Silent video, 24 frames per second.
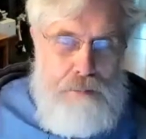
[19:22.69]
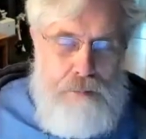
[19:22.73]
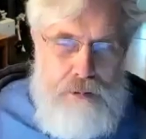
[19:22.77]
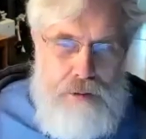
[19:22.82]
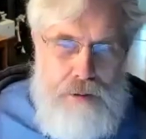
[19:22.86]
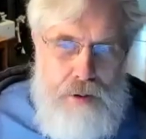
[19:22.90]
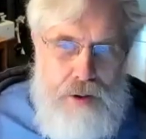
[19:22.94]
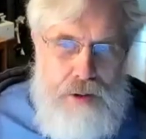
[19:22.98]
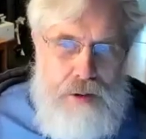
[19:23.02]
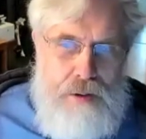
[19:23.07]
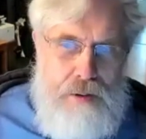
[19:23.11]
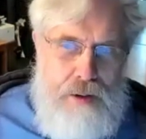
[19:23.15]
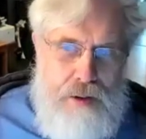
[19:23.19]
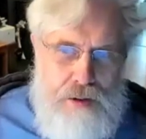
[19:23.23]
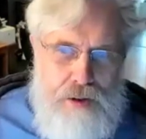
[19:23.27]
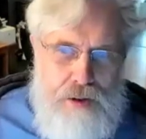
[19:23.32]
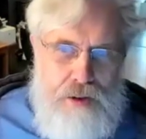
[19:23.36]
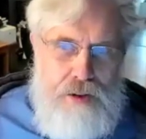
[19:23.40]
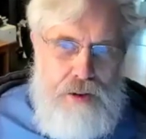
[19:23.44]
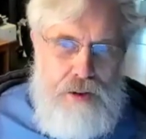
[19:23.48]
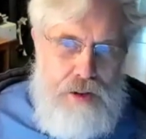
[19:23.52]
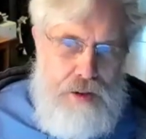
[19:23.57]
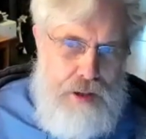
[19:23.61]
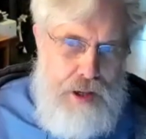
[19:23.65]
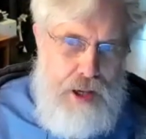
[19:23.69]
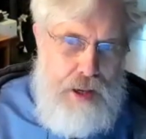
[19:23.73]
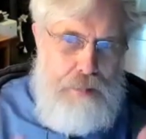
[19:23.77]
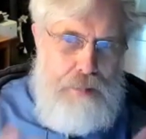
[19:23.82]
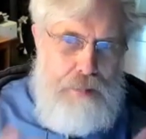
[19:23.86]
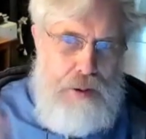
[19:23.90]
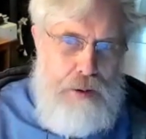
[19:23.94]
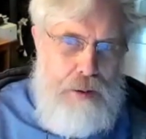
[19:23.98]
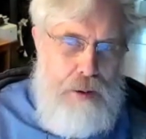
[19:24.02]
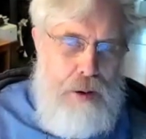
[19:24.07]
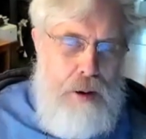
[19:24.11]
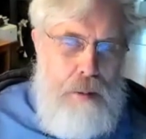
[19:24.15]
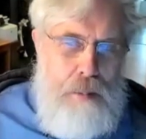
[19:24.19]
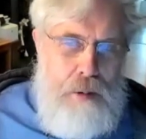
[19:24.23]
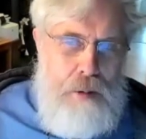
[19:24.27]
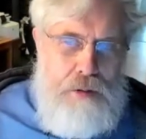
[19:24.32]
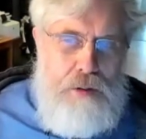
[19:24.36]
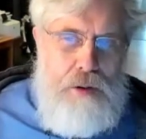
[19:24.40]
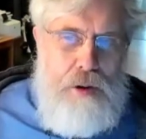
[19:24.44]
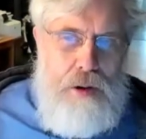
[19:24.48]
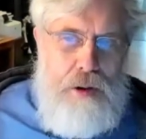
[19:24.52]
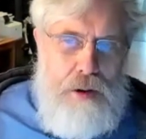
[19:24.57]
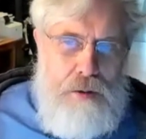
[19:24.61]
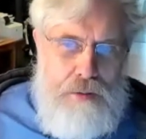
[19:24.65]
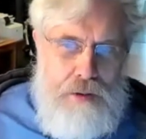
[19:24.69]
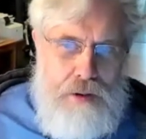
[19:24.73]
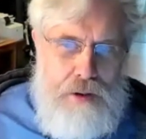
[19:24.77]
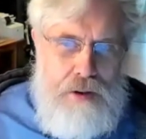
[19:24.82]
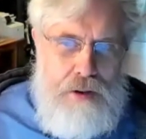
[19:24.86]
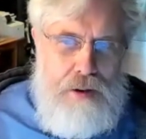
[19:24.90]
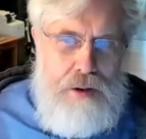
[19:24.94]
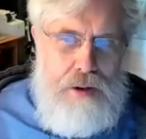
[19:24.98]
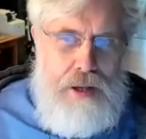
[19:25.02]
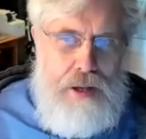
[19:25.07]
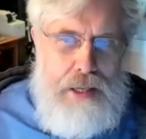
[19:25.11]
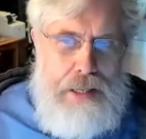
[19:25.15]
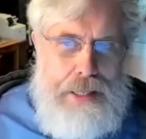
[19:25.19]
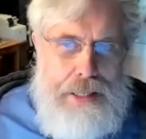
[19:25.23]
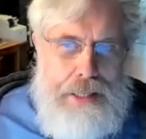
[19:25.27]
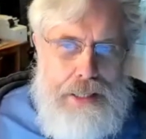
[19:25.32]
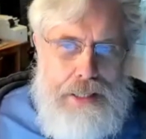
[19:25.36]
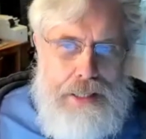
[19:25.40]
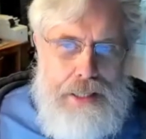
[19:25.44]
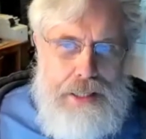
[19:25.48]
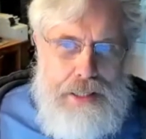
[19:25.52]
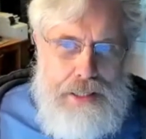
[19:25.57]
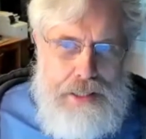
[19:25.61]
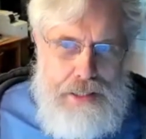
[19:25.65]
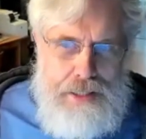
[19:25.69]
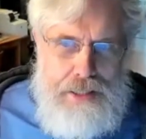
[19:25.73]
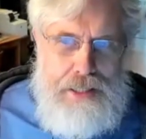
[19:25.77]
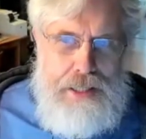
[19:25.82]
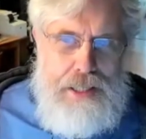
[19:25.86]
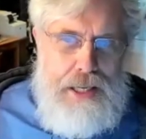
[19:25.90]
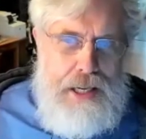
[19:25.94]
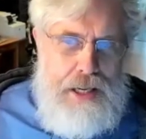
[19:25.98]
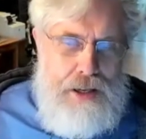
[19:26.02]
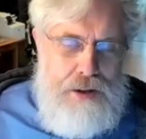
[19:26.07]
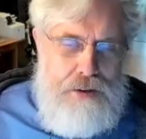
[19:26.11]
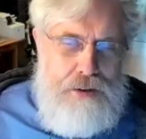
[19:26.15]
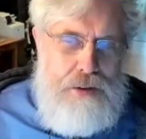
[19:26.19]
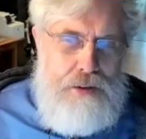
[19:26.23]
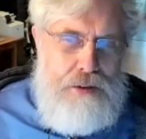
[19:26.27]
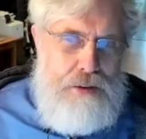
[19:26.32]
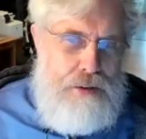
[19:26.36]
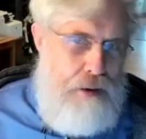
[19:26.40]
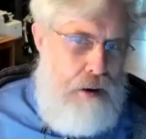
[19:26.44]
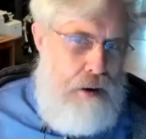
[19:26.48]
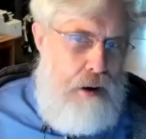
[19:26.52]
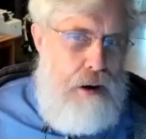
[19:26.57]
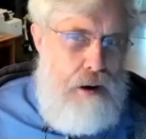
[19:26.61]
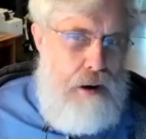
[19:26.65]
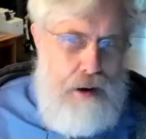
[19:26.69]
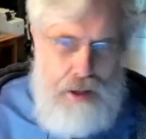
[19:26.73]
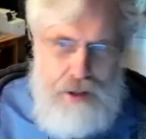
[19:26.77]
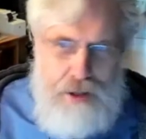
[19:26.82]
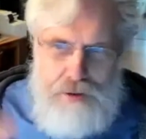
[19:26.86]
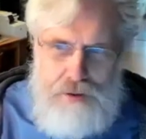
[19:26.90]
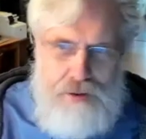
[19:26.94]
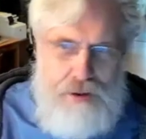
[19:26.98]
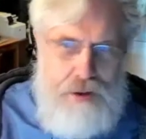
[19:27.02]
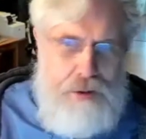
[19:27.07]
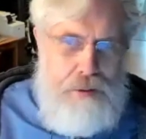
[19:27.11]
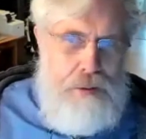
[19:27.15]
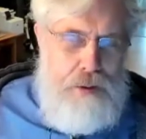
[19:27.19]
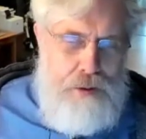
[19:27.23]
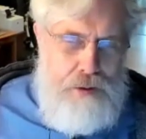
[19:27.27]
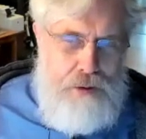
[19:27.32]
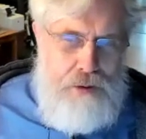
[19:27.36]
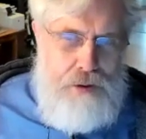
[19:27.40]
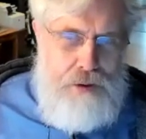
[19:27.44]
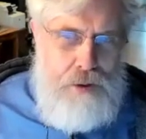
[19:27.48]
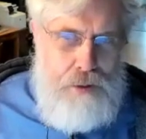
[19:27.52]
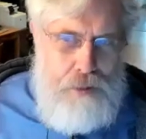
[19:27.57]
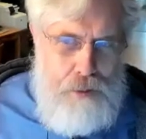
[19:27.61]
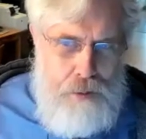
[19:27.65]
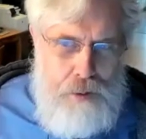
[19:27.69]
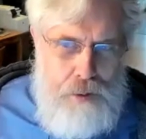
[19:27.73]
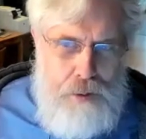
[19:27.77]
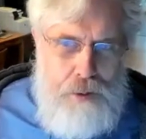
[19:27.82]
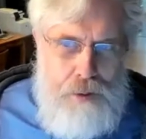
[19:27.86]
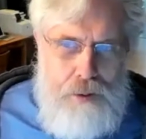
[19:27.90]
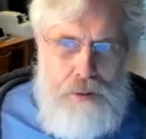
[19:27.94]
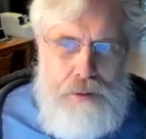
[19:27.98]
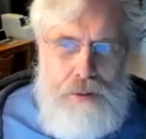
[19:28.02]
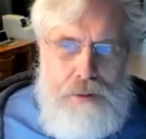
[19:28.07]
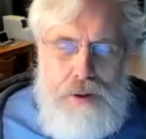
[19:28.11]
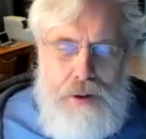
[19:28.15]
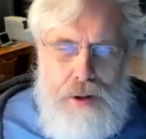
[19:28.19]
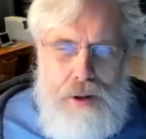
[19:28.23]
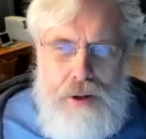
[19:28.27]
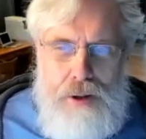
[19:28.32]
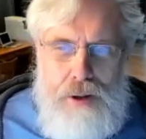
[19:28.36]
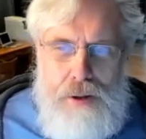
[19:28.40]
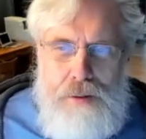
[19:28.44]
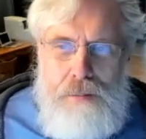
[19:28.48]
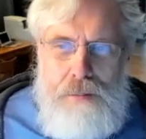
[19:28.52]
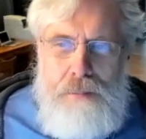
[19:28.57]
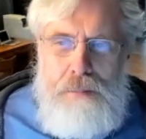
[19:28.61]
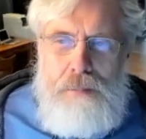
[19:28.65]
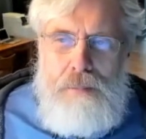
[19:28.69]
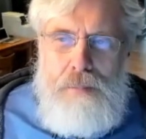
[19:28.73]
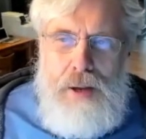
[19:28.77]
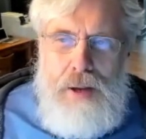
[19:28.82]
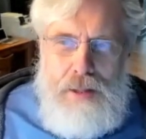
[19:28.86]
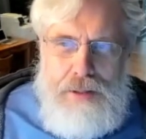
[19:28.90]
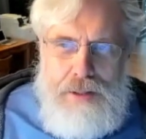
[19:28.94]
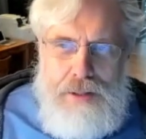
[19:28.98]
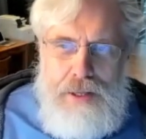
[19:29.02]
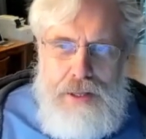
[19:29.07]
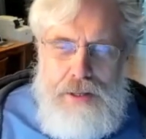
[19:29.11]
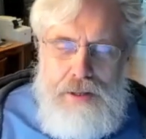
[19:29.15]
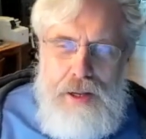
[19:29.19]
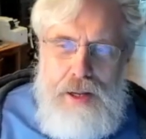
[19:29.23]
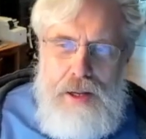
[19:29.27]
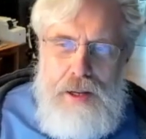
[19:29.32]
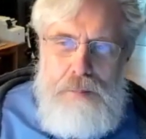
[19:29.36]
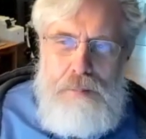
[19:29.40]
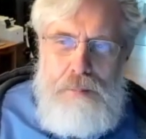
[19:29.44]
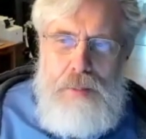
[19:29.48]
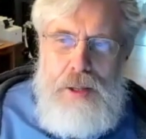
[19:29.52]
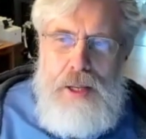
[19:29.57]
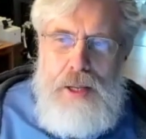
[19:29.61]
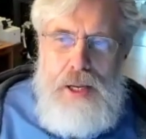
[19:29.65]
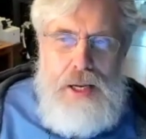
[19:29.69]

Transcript: So I essentially typed in almost all of the DNA, RNA sequence in the world uh, at that time.